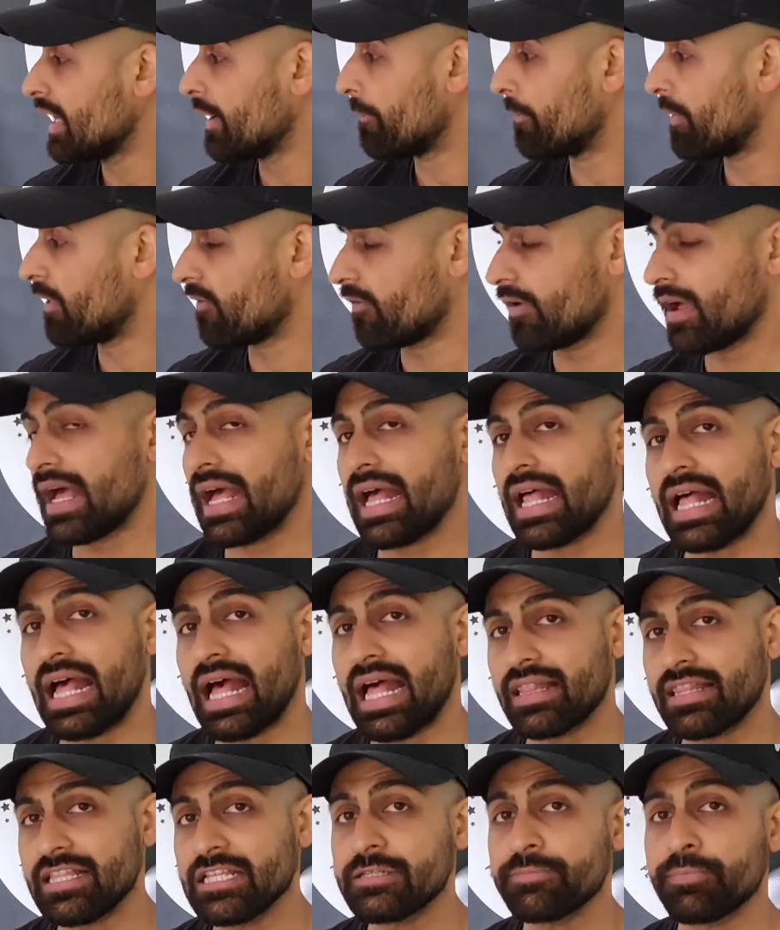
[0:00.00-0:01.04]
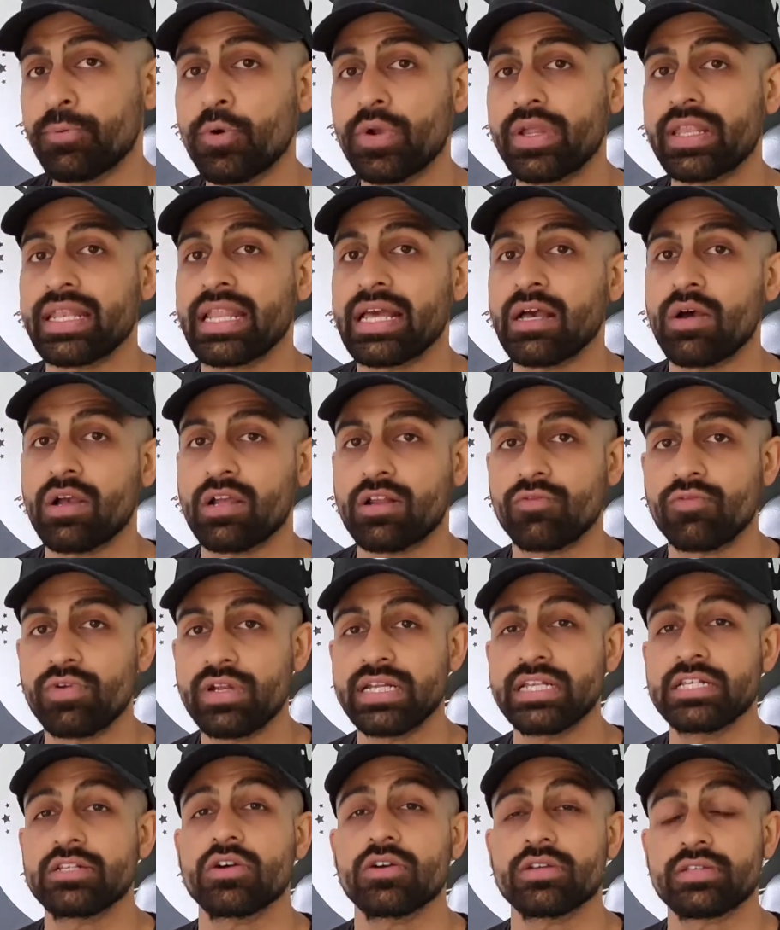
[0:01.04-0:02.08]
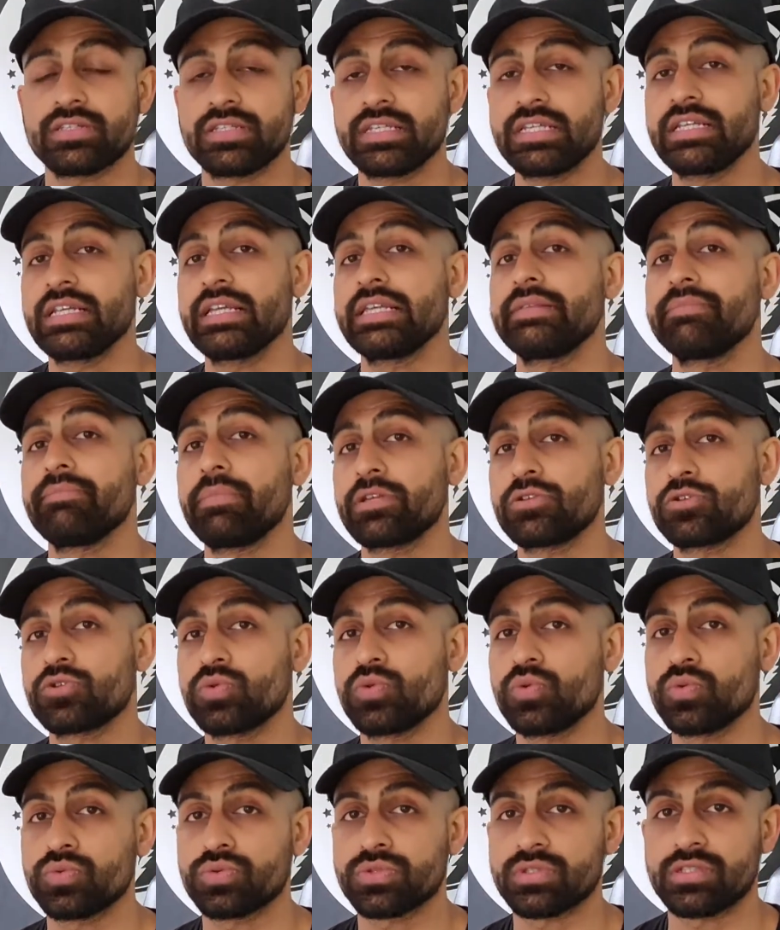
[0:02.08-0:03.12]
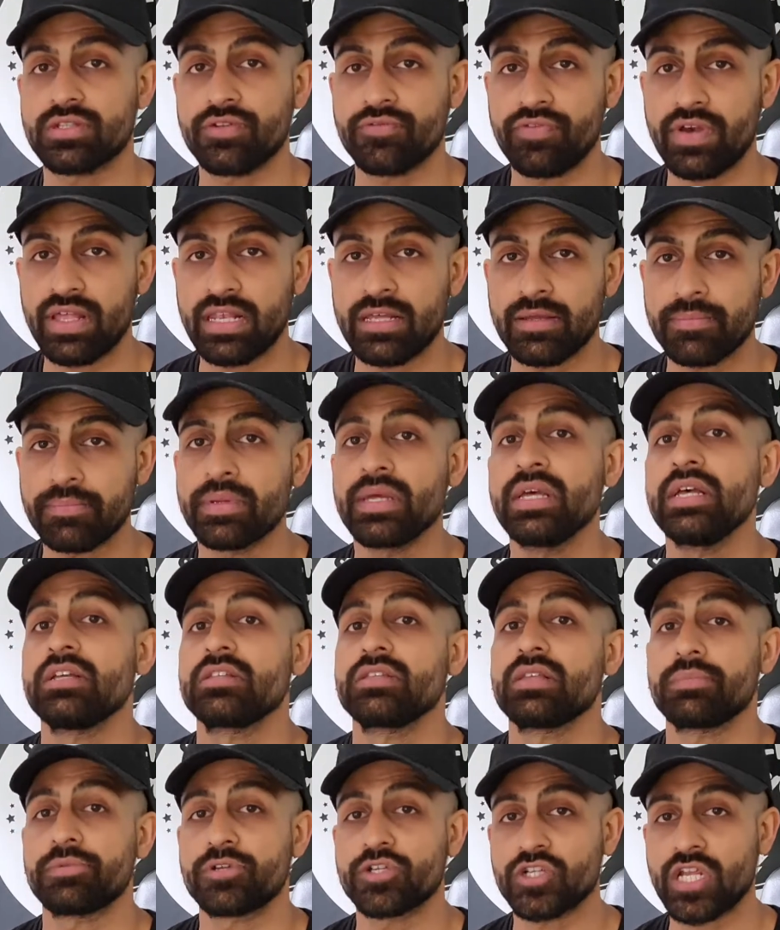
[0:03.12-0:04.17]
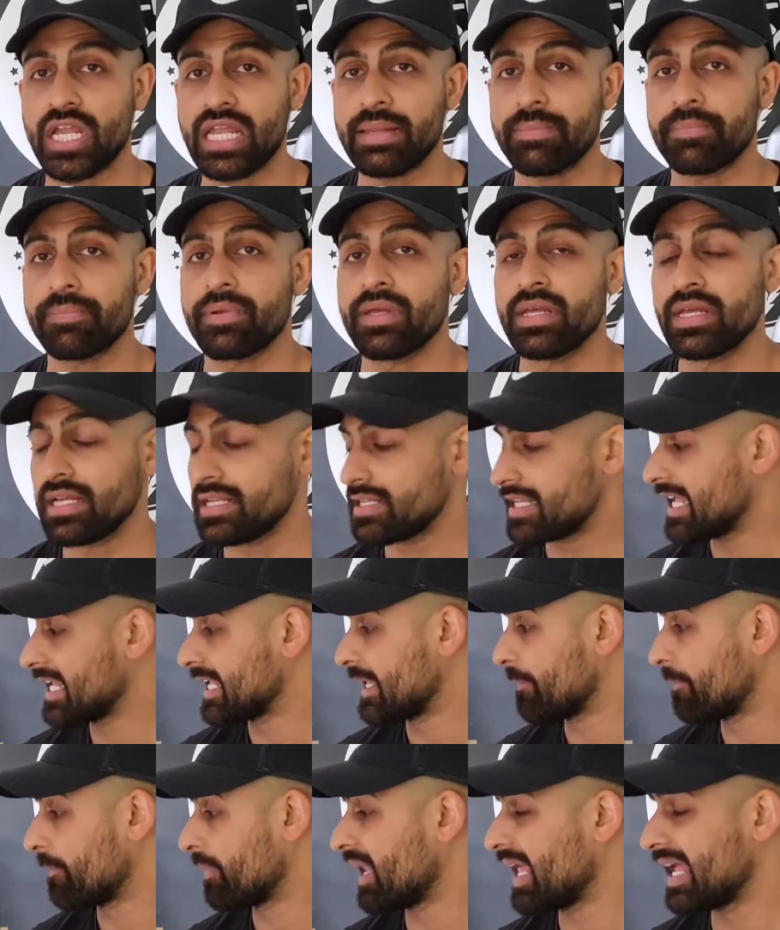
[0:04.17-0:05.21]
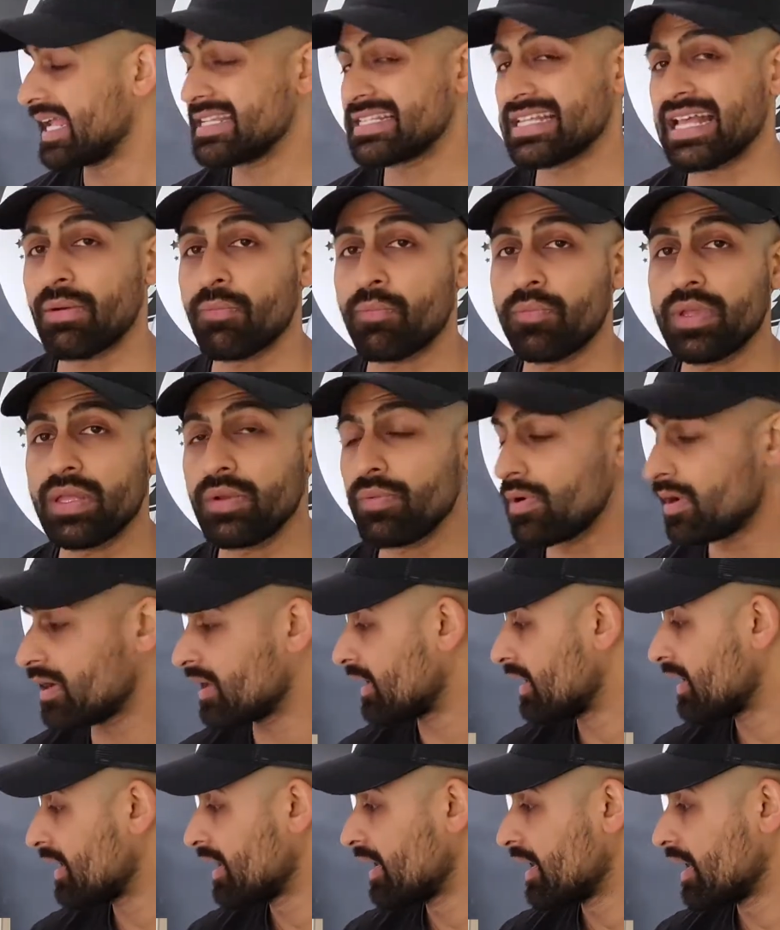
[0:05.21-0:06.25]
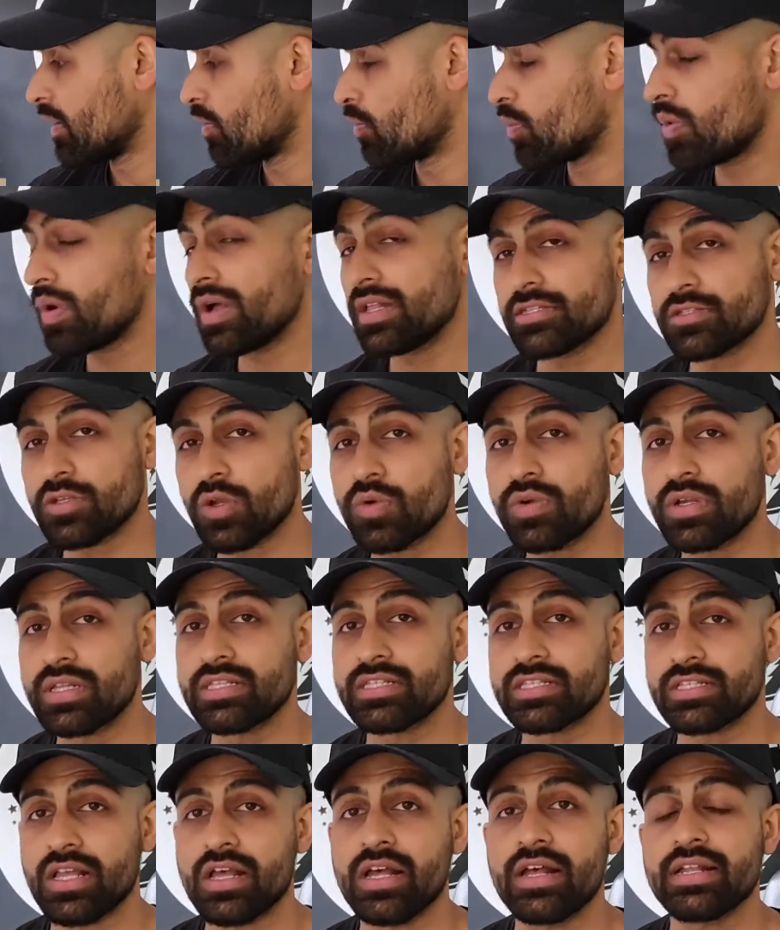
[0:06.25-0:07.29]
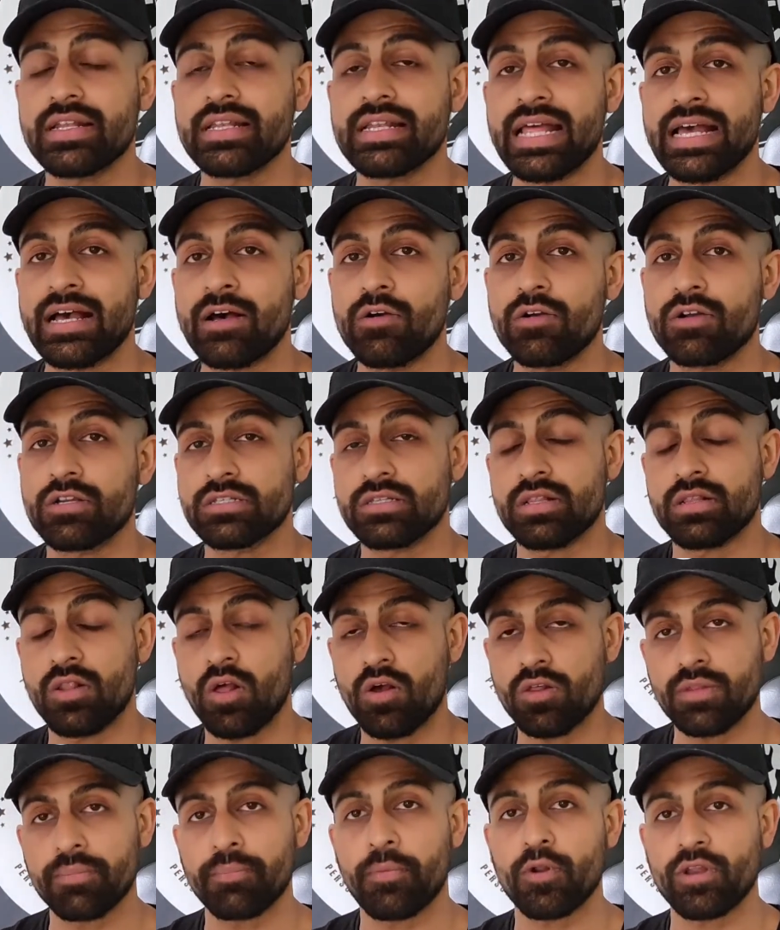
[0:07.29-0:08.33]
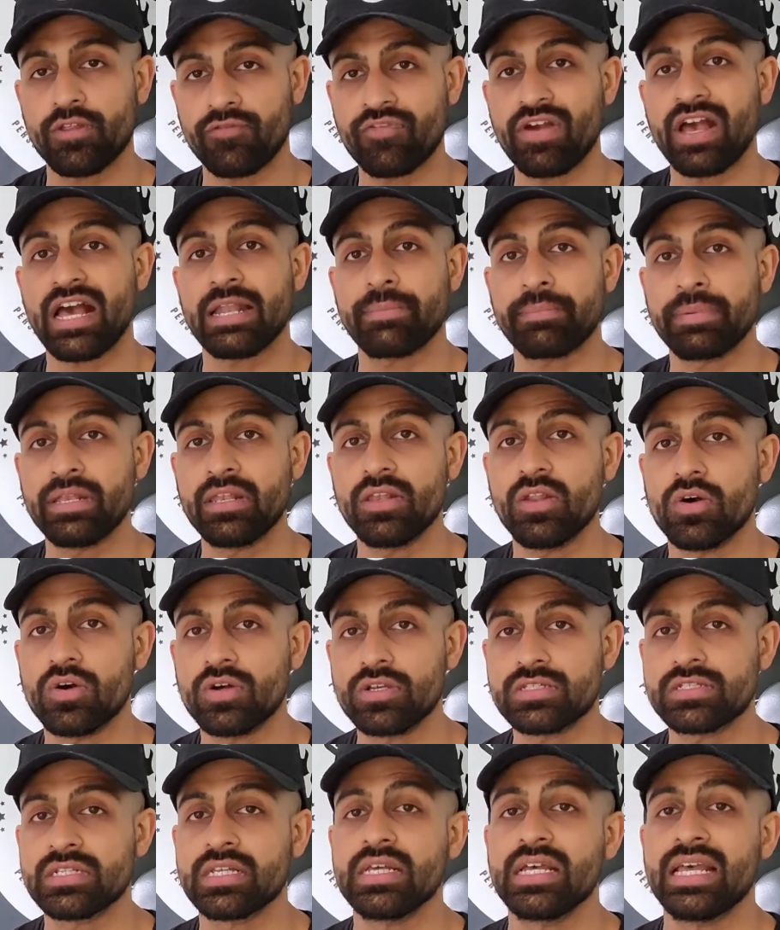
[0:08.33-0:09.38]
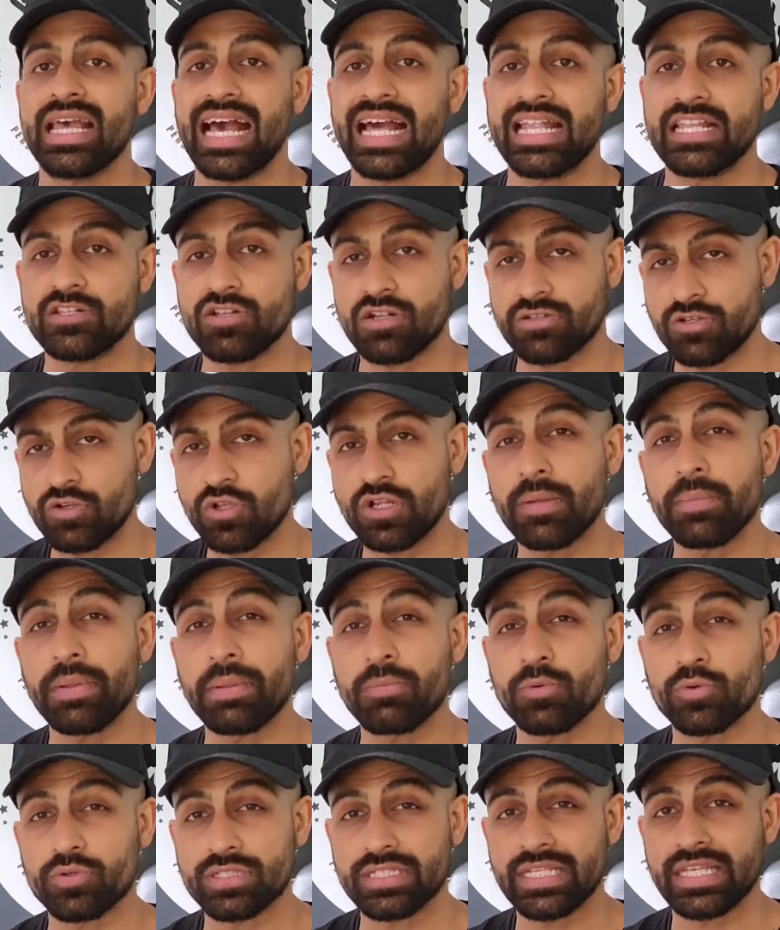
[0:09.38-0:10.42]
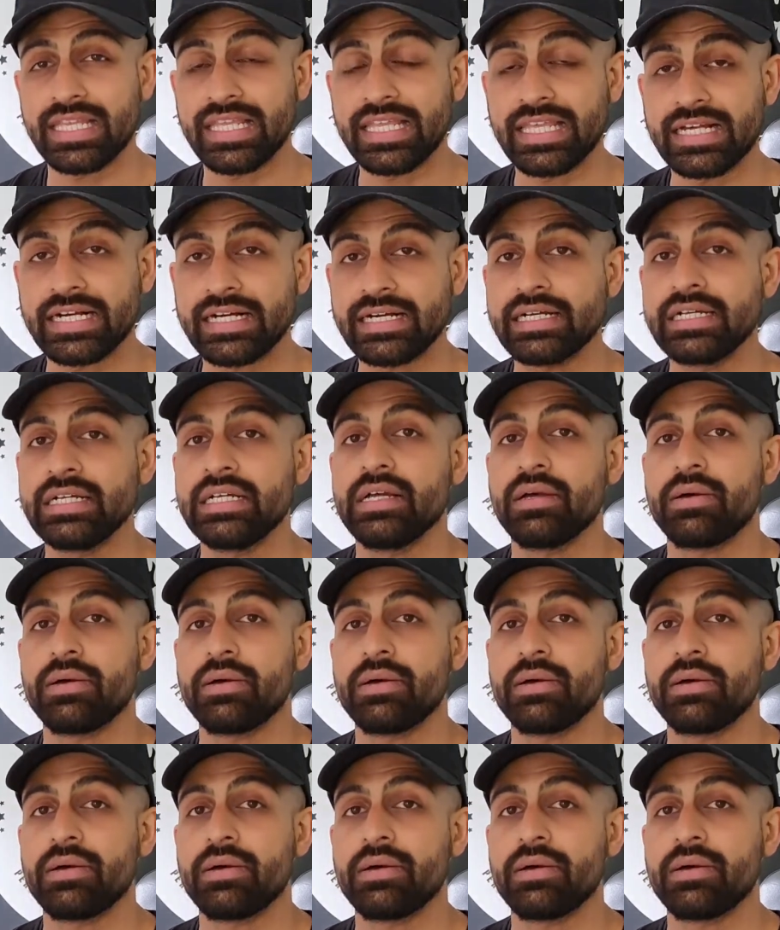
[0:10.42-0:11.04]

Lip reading: But at this point now, I could really start seeing his muscles develop, some shape taking place, and we weren't so concerned now because a lot of the body fat had been lost and he started to look a bit more skinnier.